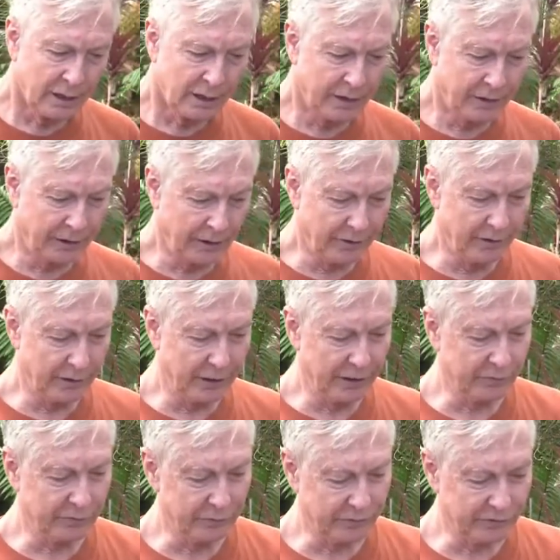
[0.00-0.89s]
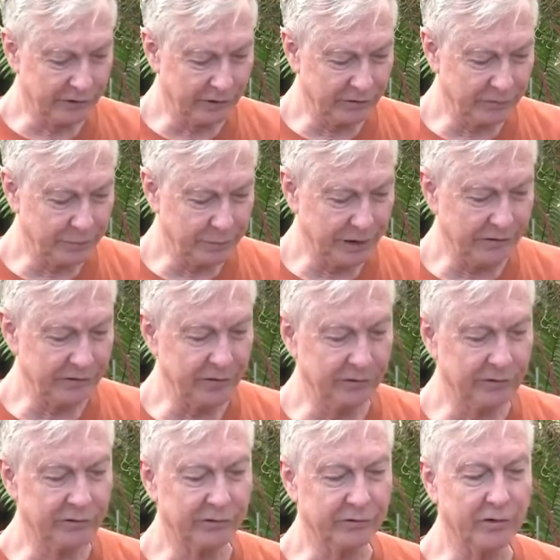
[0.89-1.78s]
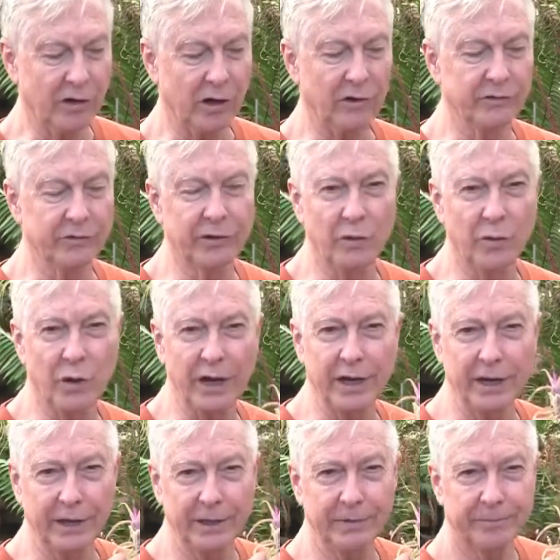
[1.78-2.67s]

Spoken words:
Another interesting species is called deguetti,